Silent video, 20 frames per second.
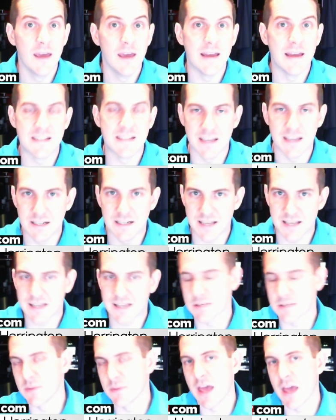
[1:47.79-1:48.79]
It's going to take
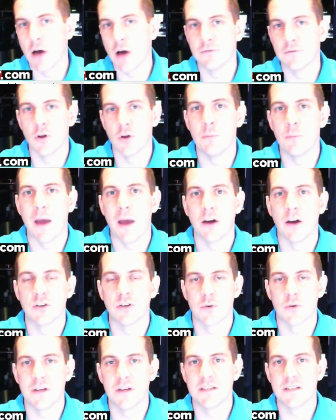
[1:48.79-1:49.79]
some of the outflow
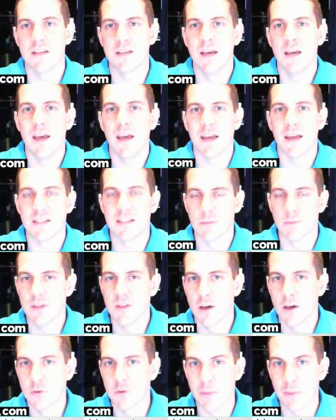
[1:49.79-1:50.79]
boundaries and some of the
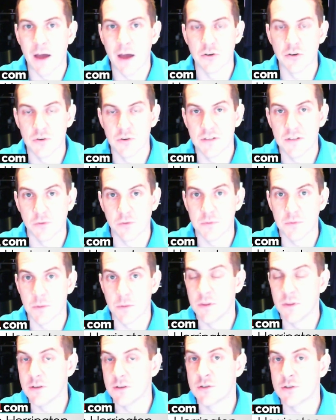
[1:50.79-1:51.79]
other boundaries from some of
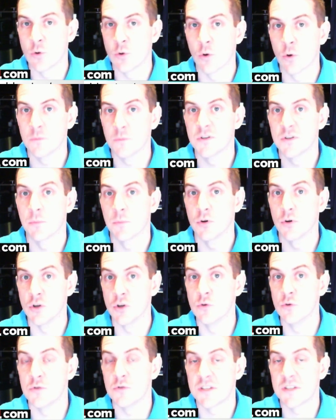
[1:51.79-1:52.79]
these storms to
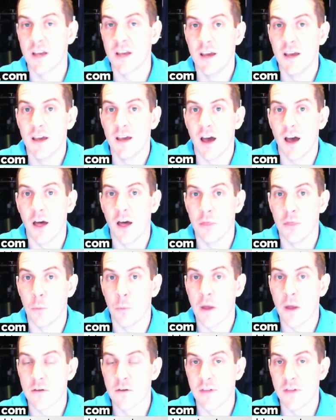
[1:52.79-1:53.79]
produce uh, the
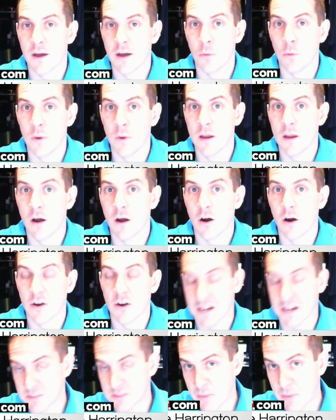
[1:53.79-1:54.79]
weather that we are
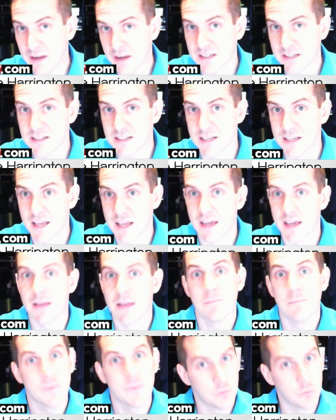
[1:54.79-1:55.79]
expecting
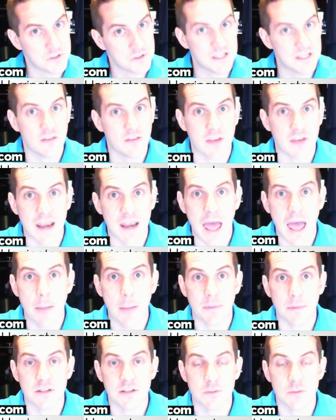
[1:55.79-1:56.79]
today. We'll see if that
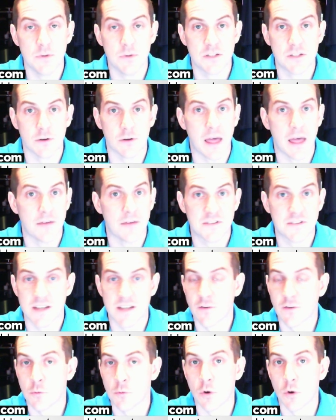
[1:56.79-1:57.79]
happens. We still have
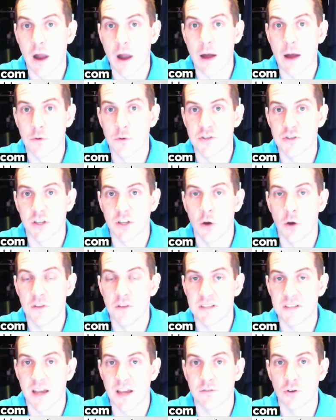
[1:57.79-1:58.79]
several more hours to go
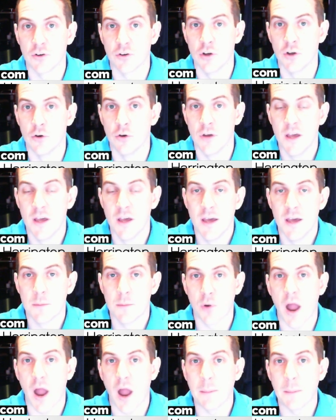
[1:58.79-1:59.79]
this afternoon.
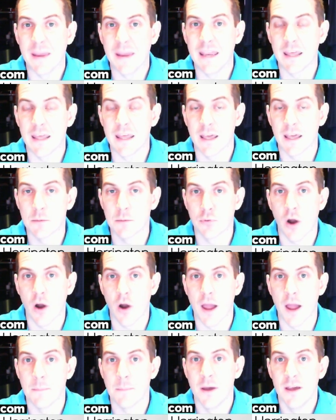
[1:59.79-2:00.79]
Prime heating and
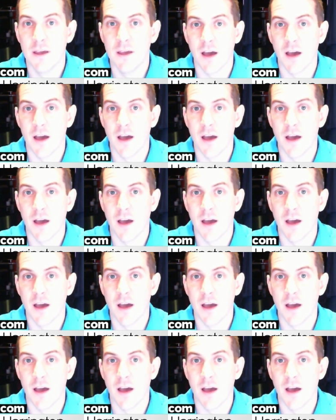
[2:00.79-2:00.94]
prime.